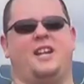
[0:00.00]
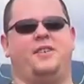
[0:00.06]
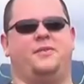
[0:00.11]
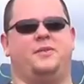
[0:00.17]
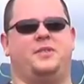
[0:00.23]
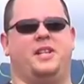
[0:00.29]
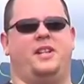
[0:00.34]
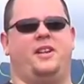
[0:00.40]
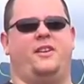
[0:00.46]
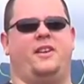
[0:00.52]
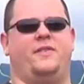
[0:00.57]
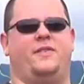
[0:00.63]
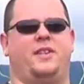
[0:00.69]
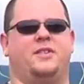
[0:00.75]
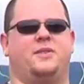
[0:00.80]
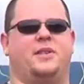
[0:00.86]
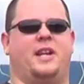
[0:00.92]
here from CNR
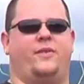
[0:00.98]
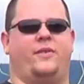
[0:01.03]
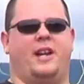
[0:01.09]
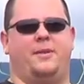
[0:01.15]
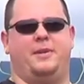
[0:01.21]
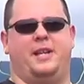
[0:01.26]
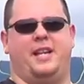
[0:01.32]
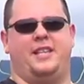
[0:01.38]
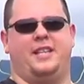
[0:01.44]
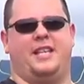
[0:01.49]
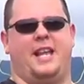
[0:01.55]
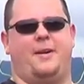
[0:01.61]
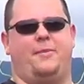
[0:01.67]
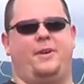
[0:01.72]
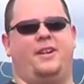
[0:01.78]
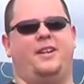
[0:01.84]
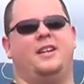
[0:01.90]
Reviews. We got Ryan behind the
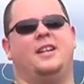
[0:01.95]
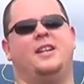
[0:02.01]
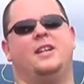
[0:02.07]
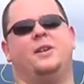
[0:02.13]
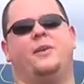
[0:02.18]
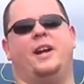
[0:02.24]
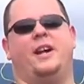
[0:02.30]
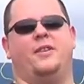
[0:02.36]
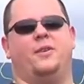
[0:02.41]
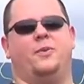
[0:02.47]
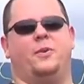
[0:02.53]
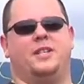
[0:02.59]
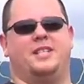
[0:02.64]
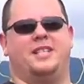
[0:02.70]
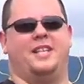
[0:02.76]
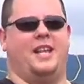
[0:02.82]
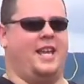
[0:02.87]
camera. We're out in the
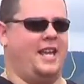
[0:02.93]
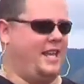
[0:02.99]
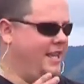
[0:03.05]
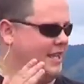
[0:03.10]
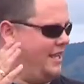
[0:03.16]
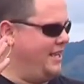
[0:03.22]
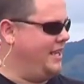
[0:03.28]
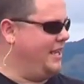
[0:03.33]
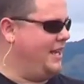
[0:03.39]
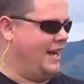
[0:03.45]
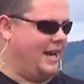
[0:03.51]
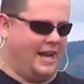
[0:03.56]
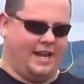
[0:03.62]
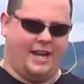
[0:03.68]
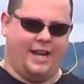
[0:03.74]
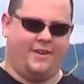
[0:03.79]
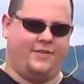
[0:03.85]
woods today.
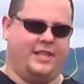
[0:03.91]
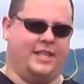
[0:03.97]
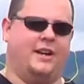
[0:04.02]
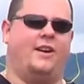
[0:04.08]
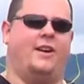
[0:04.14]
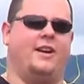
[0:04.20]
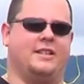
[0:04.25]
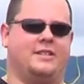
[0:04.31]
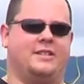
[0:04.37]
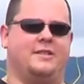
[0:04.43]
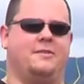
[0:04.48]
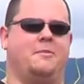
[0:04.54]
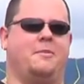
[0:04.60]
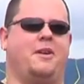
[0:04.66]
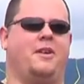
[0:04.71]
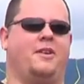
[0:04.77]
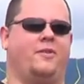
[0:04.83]
I have the
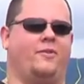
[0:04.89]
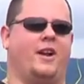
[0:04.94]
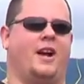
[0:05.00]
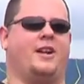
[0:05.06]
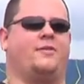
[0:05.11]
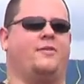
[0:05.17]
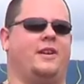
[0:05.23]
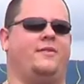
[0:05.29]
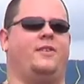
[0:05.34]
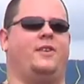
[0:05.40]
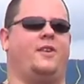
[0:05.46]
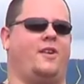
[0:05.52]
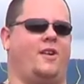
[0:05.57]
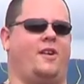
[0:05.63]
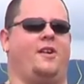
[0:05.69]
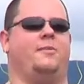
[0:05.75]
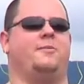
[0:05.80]
awesome Rock River
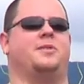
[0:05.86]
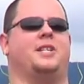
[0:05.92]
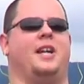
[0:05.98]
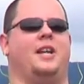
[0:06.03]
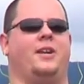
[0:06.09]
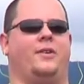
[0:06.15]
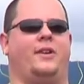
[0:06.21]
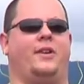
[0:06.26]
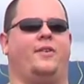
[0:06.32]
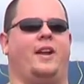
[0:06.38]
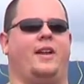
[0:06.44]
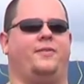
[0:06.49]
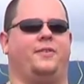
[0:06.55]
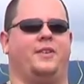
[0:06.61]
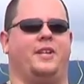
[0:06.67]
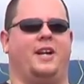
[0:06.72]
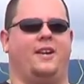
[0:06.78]
Arms Coyote
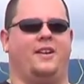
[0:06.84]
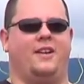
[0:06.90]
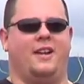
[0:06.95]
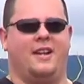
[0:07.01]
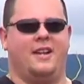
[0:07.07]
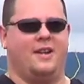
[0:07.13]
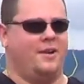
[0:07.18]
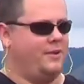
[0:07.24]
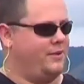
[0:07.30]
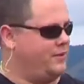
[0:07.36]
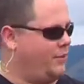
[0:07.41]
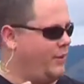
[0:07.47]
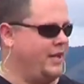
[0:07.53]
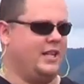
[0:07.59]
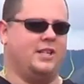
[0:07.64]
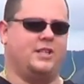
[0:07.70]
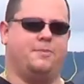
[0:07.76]
rifle here,
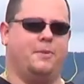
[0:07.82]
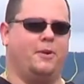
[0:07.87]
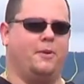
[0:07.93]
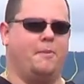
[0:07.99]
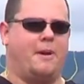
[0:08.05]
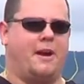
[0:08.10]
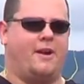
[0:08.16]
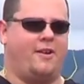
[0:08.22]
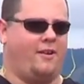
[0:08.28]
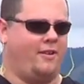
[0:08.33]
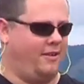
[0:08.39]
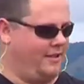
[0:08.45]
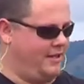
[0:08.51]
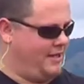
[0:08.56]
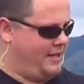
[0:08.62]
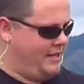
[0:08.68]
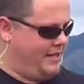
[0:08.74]
20-inch bull barrel.
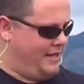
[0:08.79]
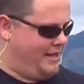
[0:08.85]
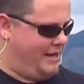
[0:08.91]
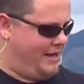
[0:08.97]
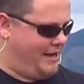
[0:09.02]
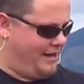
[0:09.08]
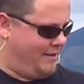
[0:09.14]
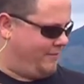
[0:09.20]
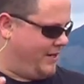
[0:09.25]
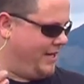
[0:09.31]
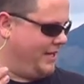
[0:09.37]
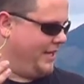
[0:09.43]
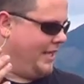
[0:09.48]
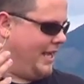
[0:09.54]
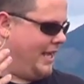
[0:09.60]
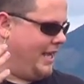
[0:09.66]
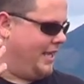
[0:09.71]
I'm
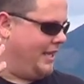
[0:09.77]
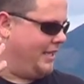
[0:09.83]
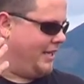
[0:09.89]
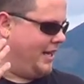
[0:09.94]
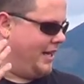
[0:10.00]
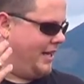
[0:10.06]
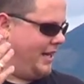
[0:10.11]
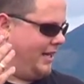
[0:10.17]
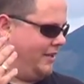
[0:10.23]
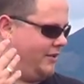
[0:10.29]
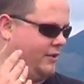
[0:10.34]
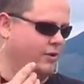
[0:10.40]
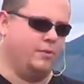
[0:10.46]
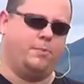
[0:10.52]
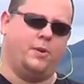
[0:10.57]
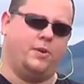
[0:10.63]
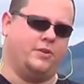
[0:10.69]
running a
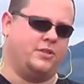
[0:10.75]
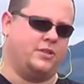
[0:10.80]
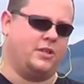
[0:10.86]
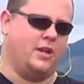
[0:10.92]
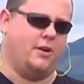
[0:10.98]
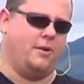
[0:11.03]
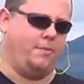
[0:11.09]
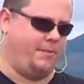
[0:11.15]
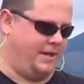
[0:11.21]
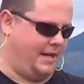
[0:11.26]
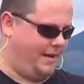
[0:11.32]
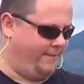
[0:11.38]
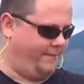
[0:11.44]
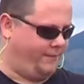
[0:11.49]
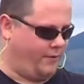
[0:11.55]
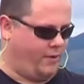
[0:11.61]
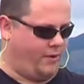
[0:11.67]
loop-holed scope, an
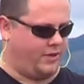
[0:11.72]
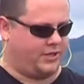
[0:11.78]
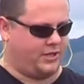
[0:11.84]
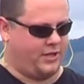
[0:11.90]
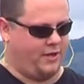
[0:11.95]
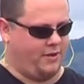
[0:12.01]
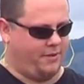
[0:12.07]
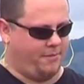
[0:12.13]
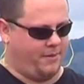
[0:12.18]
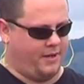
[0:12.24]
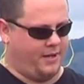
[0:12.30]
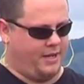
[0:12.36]
M4 scope,